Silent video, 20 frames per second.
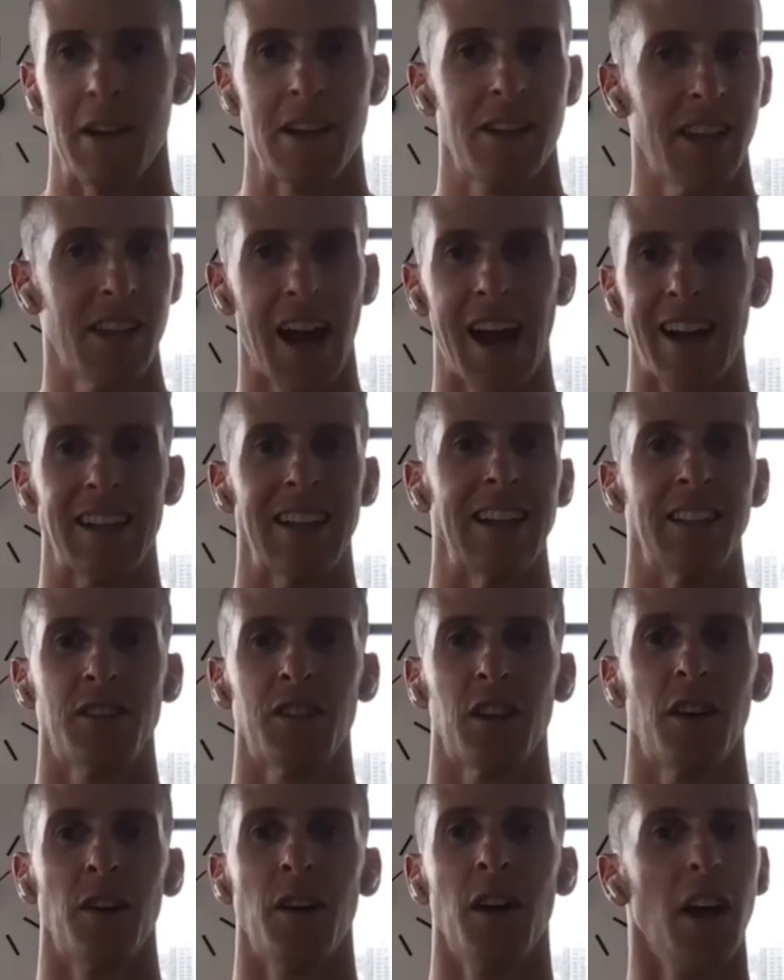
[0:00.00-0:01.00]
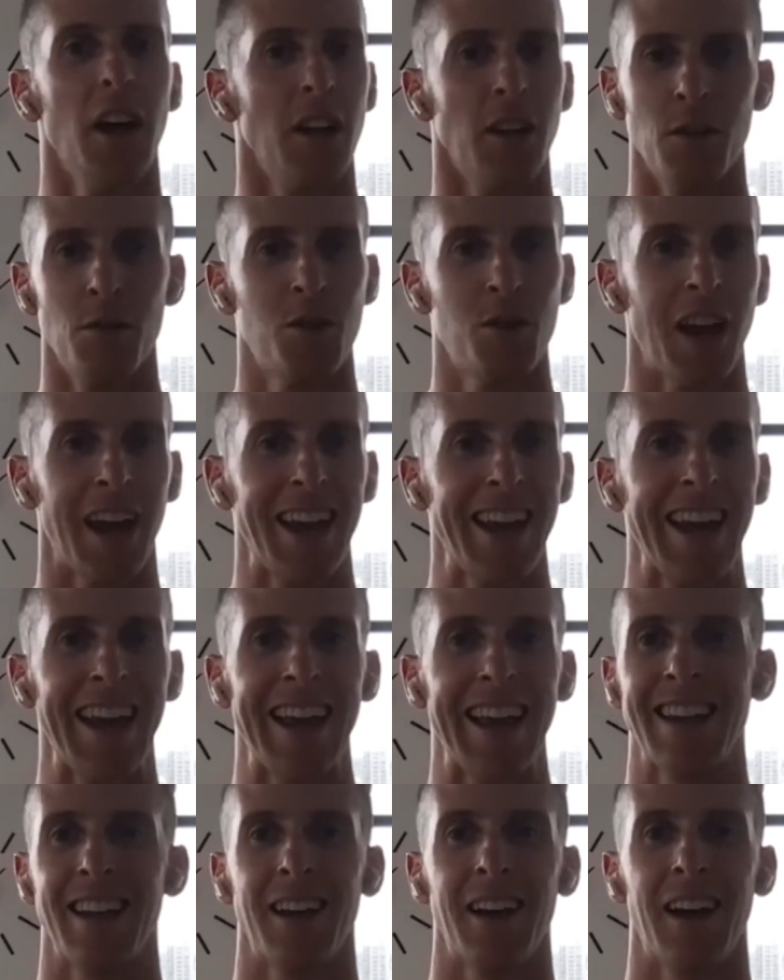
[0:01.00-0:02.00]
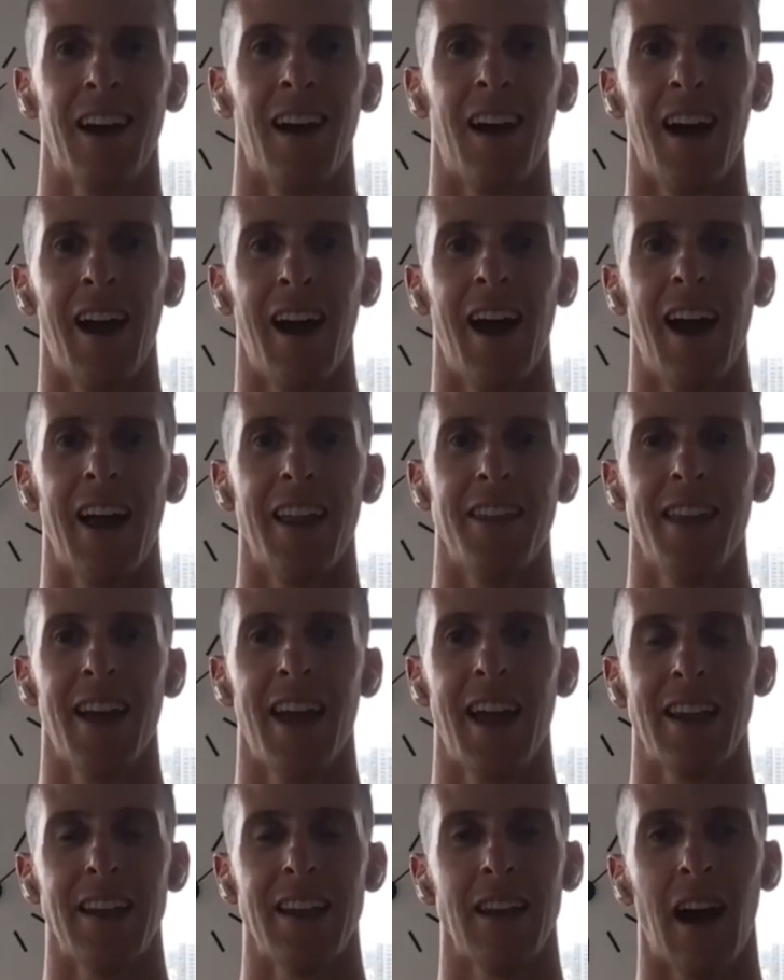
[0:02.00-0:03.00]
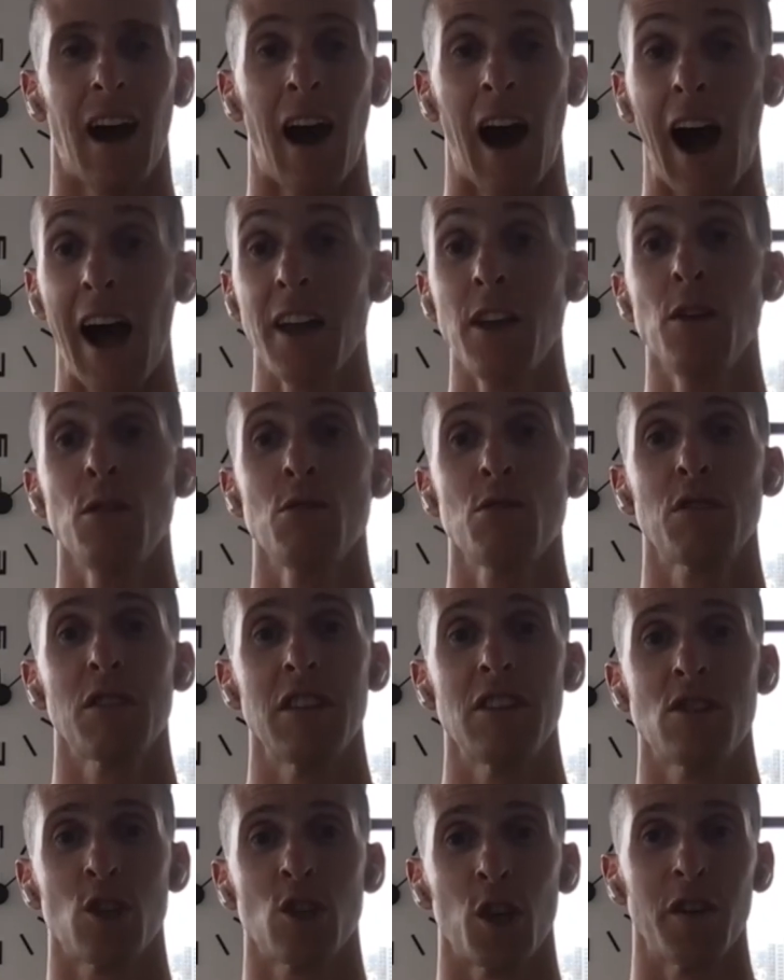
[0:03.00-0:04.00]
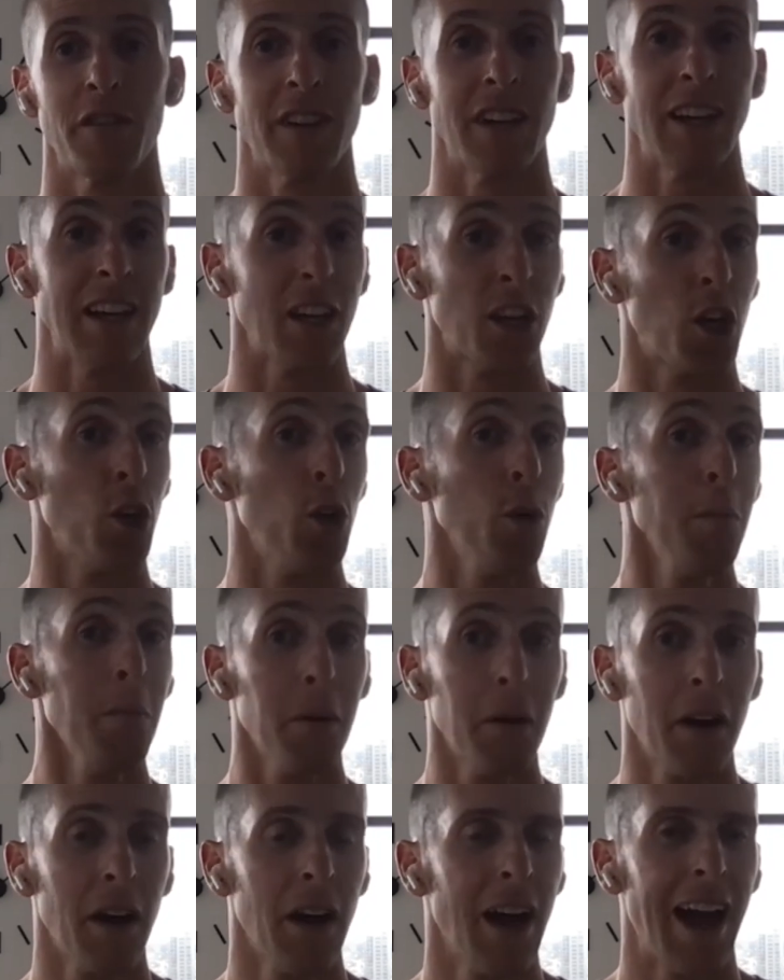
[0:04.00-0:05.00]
exactly. So you shake it, and then I usually serve it in a coupe.